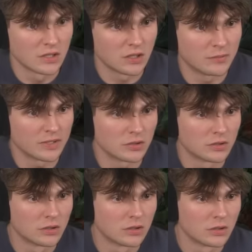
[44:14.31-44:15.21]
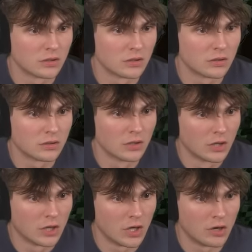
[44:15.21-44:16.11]
Oh my god.
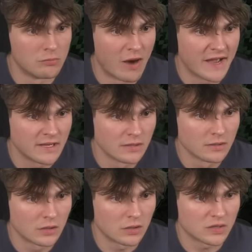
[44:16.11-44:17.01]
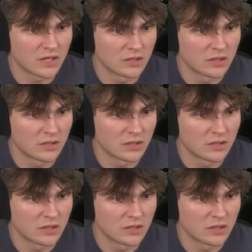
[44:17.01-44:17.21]
Oh my! Okay.